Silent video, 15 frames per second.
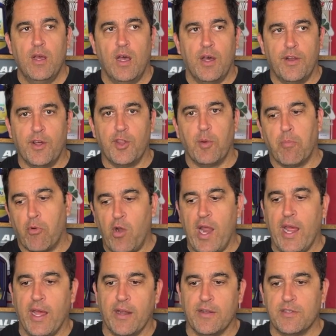another
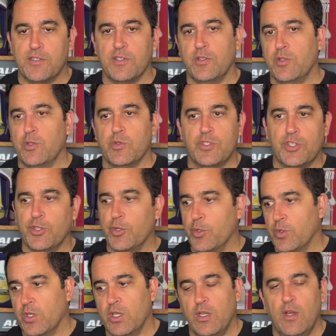brand to
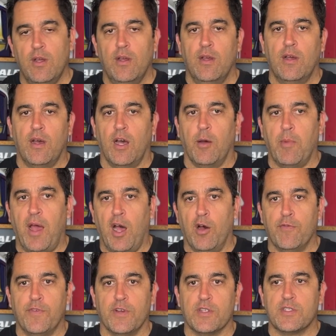tune
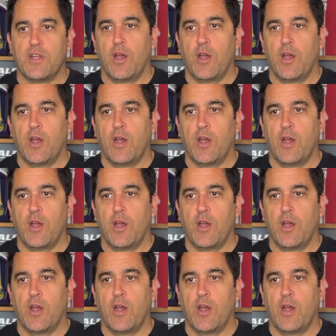Alfas.